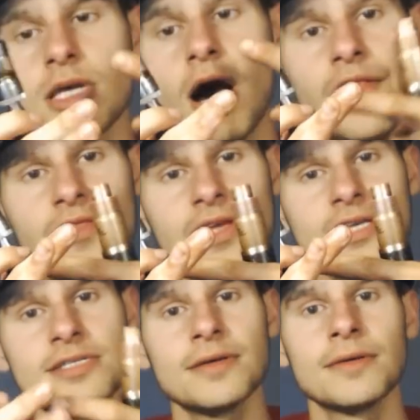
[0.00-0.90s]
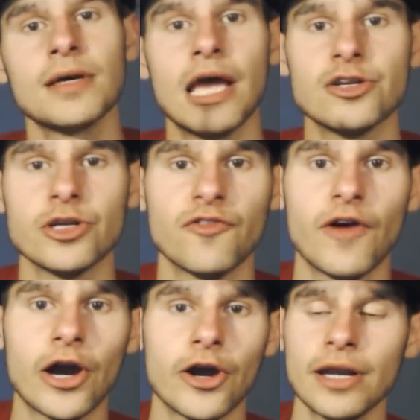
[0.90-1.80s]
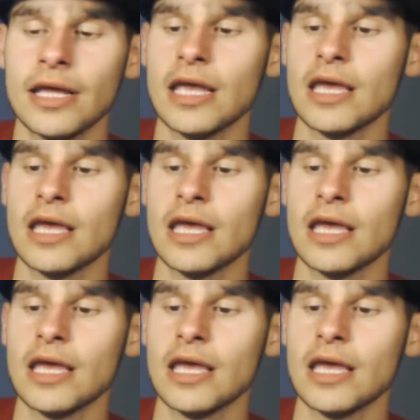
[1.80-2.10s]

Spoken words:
on this and try to fire it,